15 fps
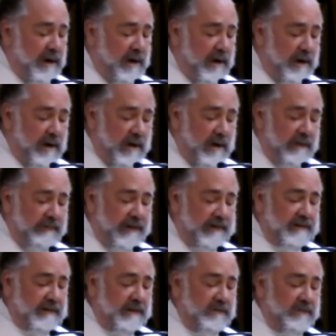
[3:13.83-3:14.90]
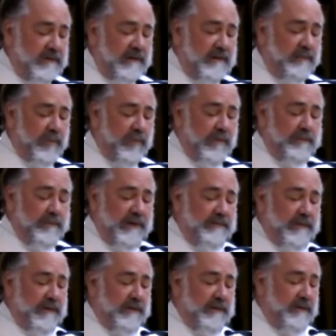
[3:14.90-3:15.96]
All of us, including the poor
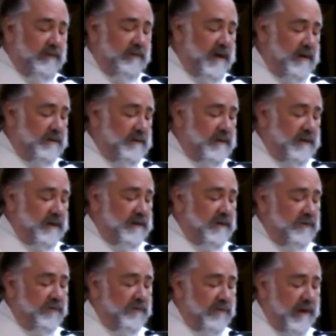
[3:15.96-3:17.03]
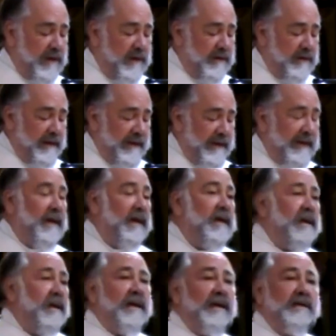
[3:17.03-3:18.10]
people on the ground in Ukraine,
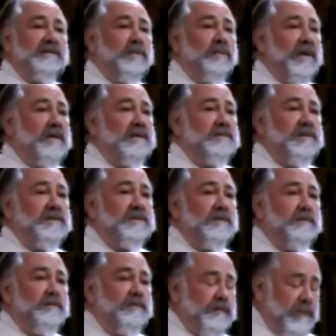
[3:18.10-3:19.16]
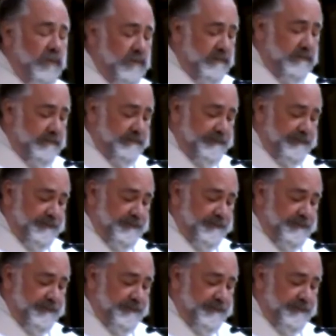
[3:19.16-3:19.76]
as well as Mr. Putin.